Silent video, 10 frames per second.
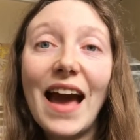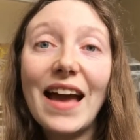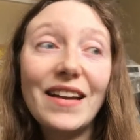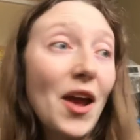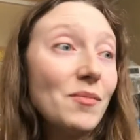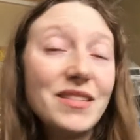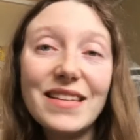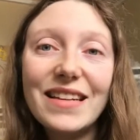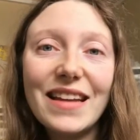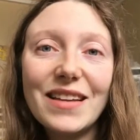and hope to
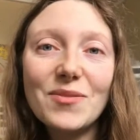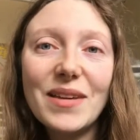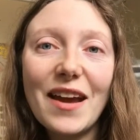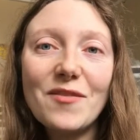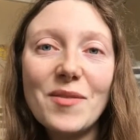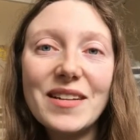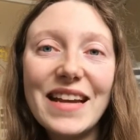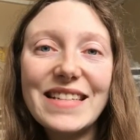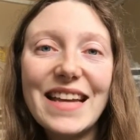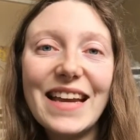see you next week everyone.
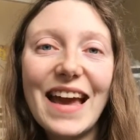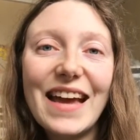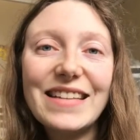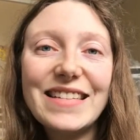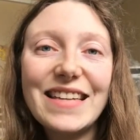Take care, see